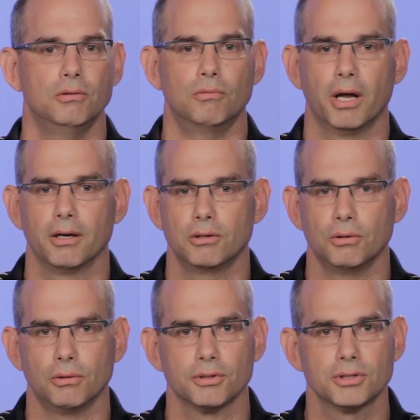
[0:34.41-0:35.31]
you run a
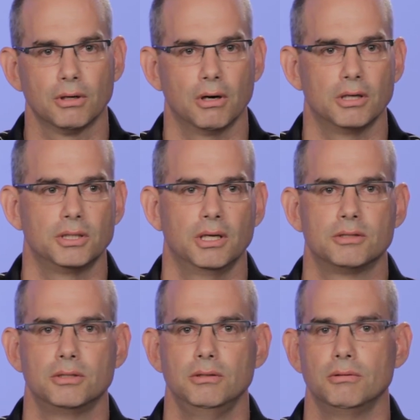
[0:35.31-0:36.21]
Google search,
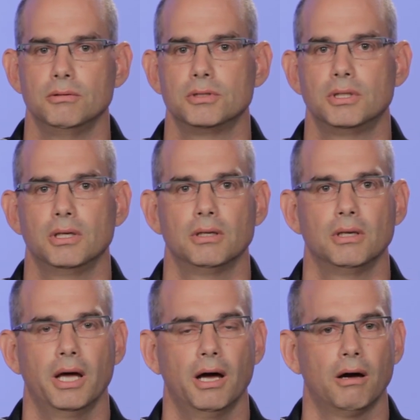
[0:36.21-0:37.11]
it's used
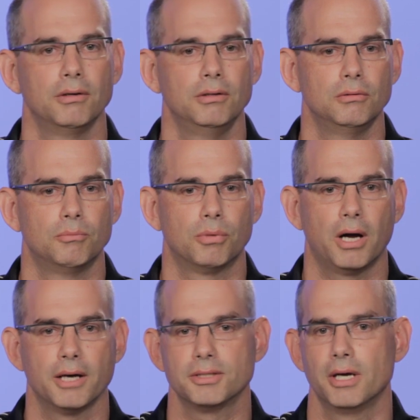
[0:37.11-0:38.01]
in how you
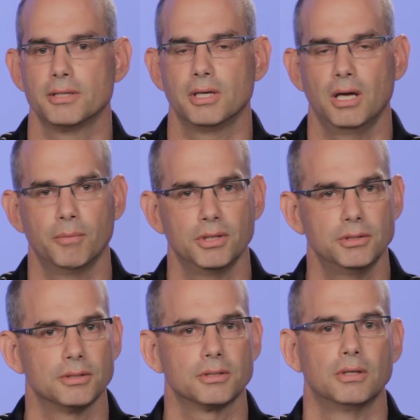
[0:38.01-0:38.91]
process
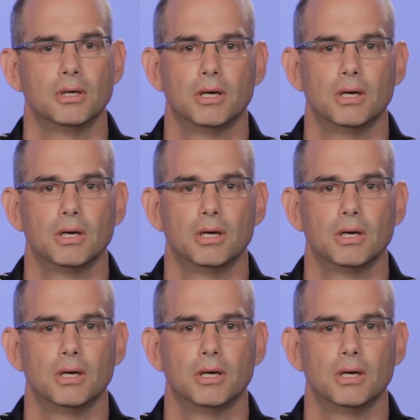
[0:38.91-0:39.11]
images.